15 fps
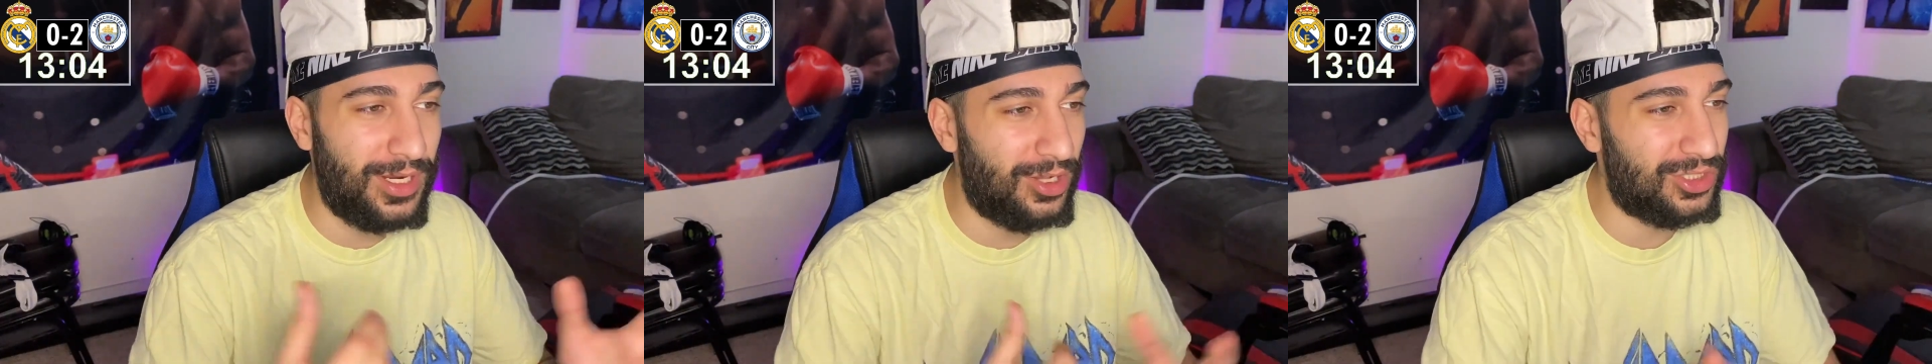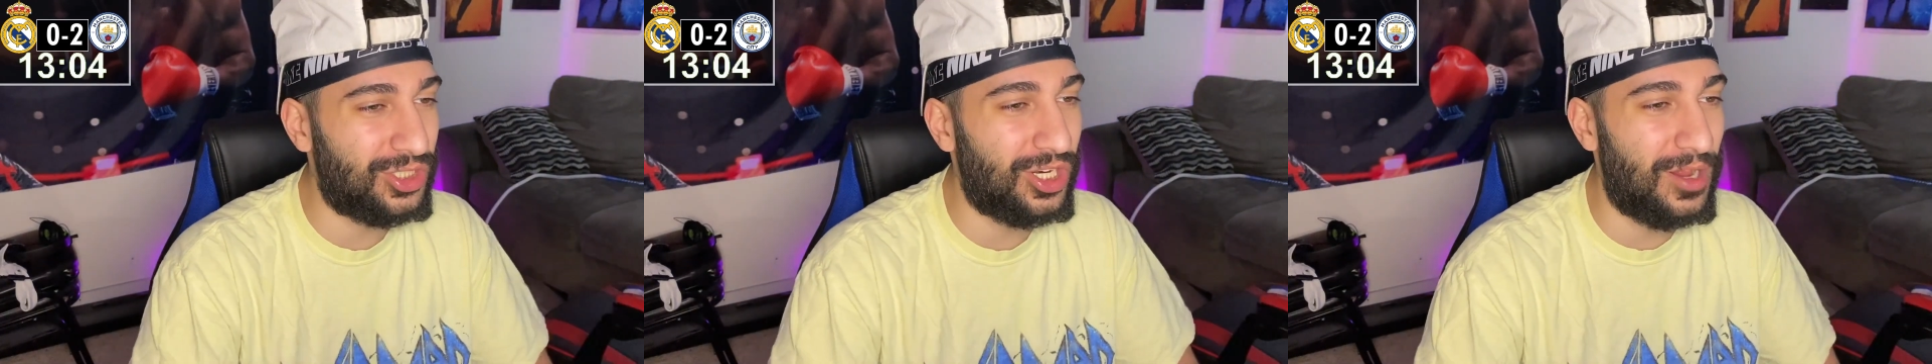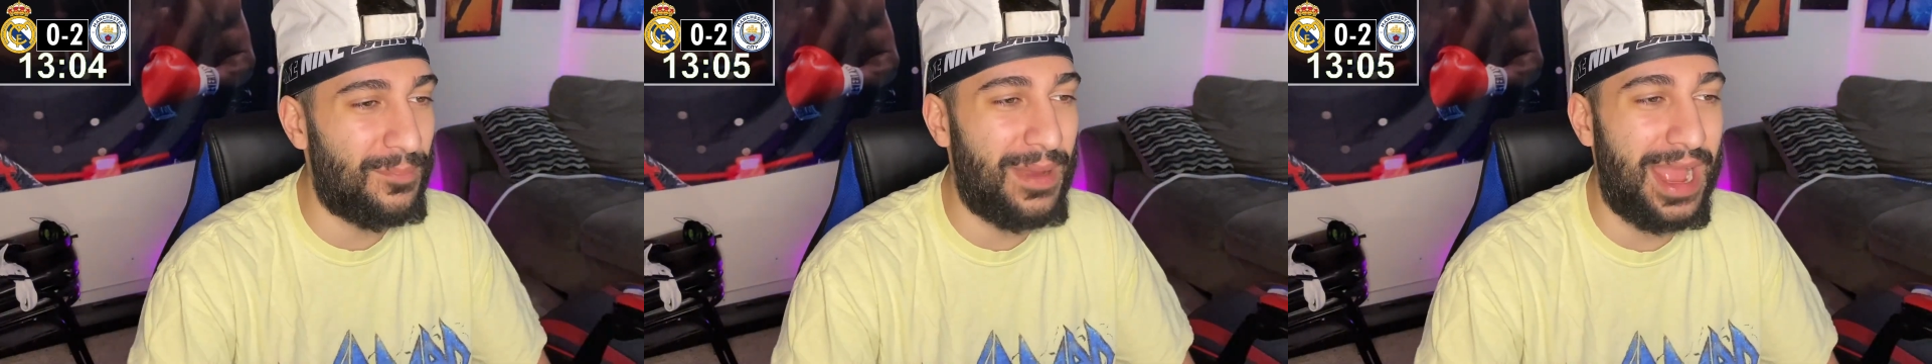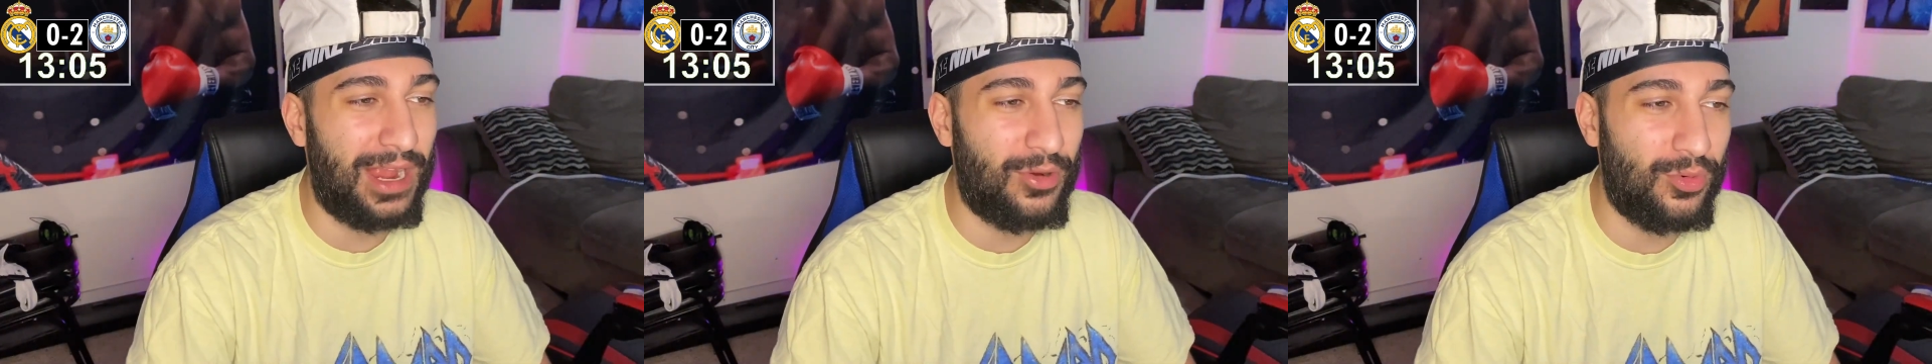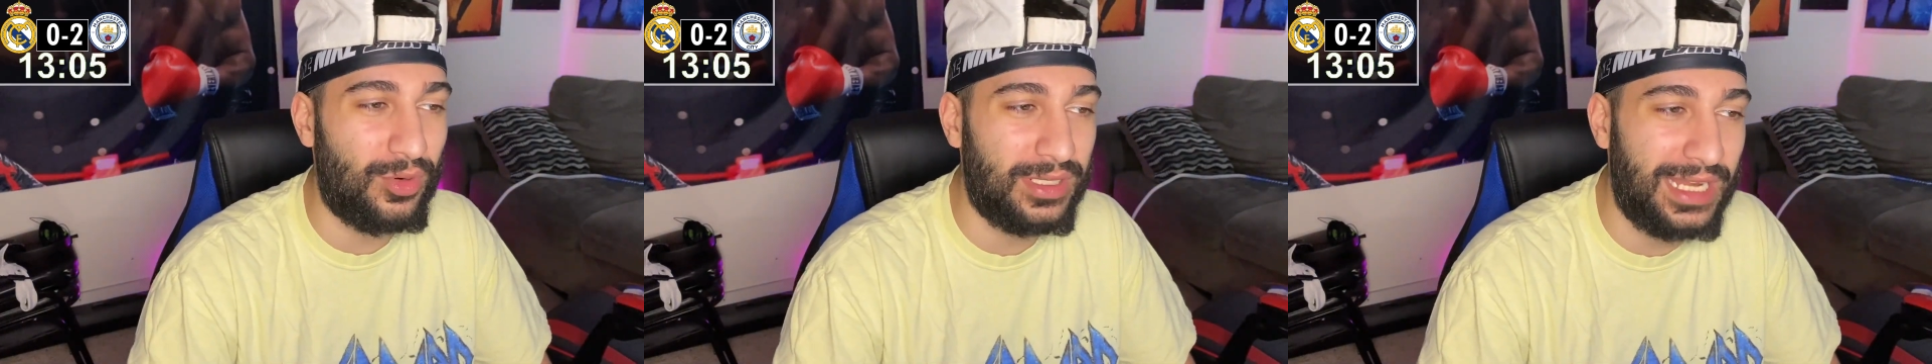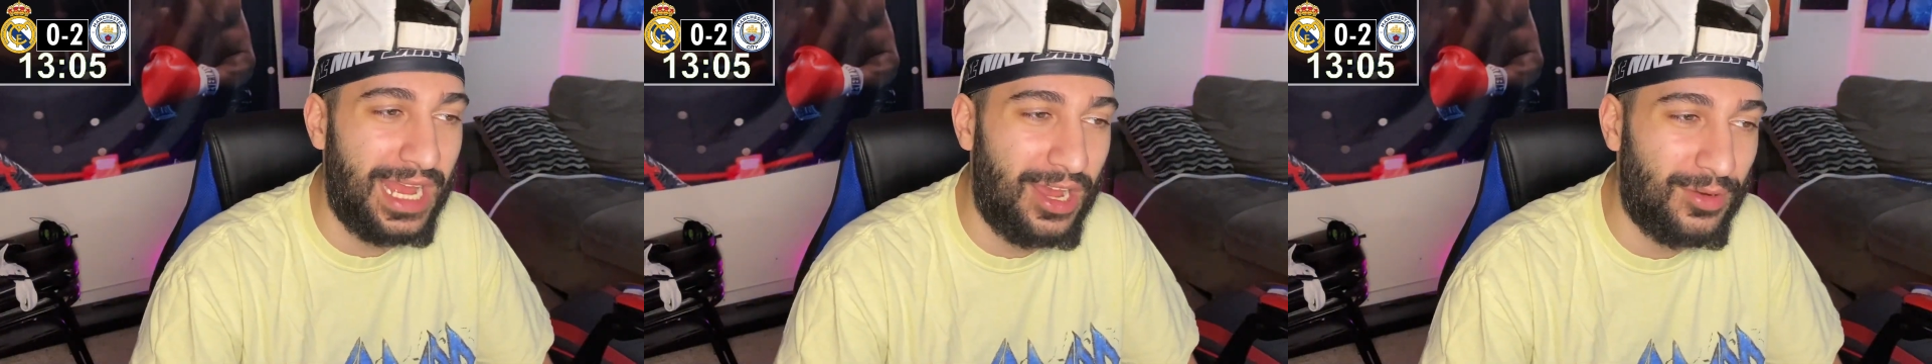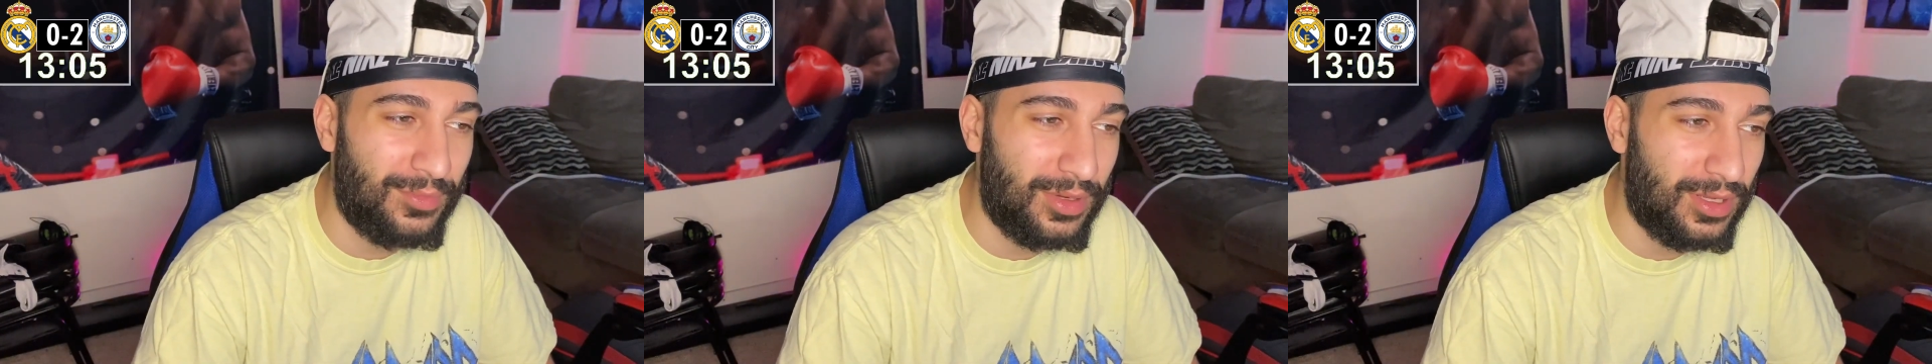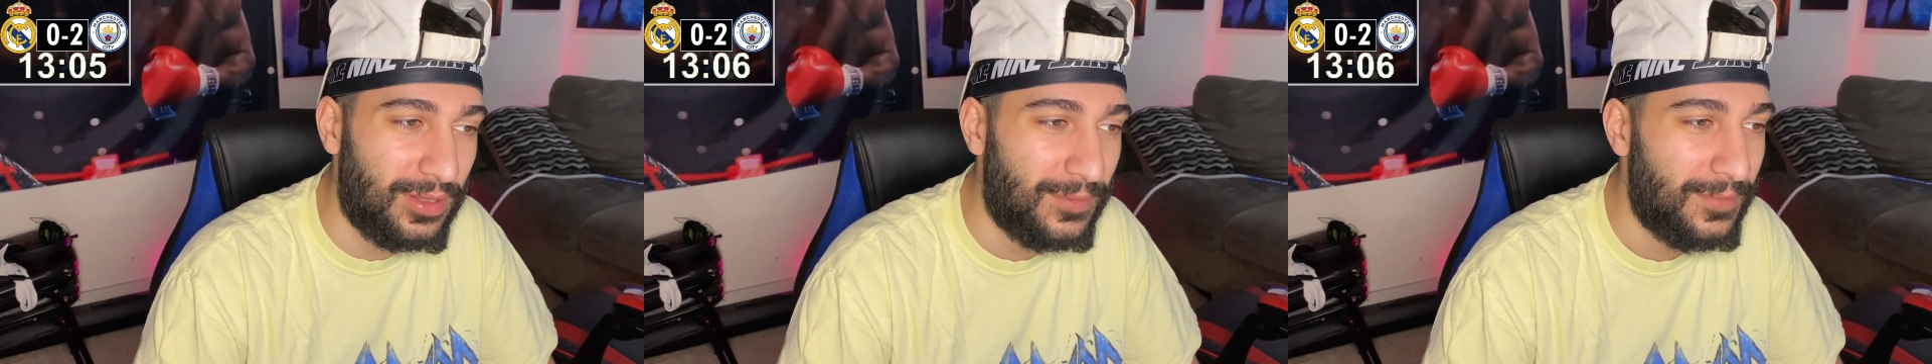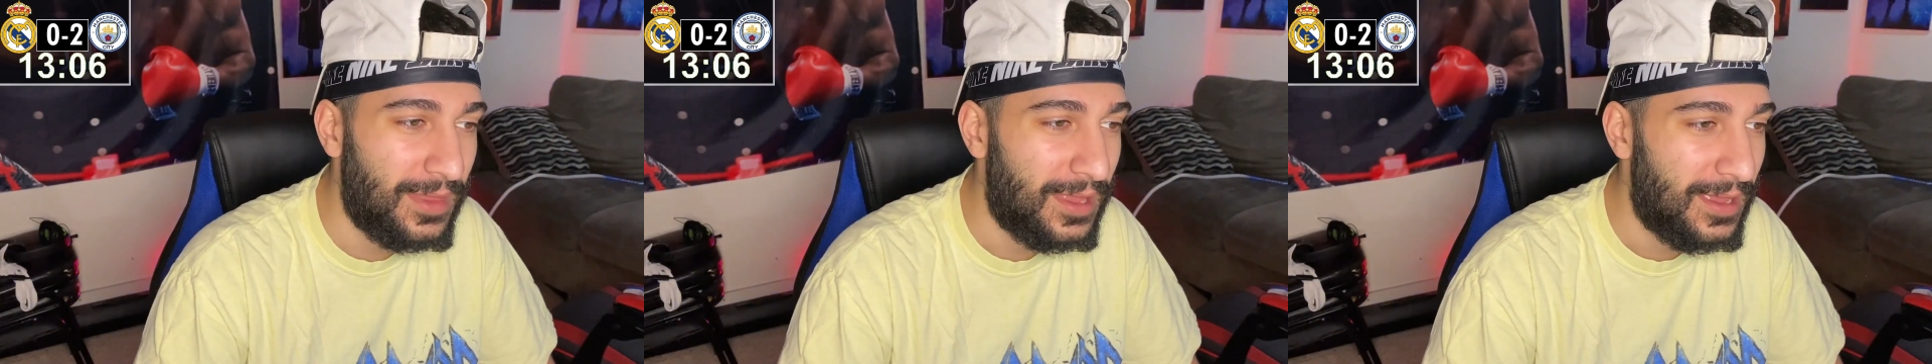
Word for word: We don't turn it back when we're down, but